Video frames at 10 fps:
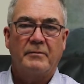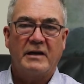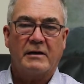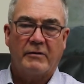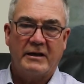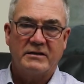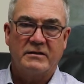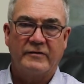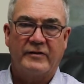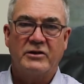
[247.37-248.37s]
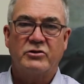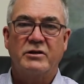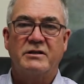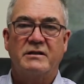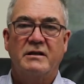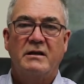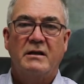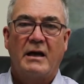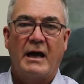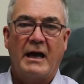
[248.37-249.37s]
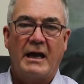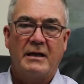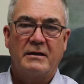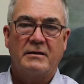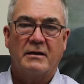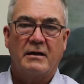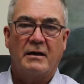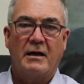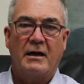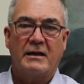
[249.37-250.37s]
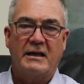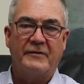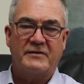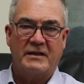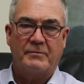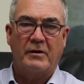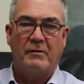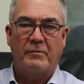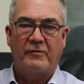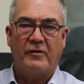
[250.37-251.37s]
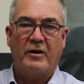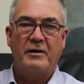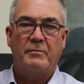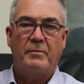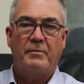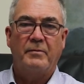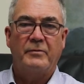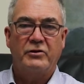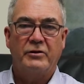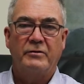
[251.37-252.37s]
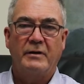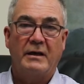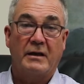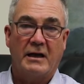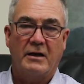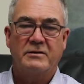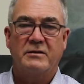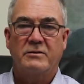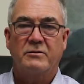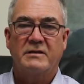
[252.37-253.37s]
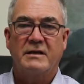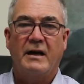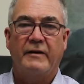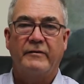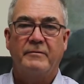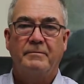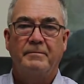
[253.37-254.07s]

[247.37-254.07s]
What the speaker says: declarations of interest, and gifts that be provided to either councillors or staff.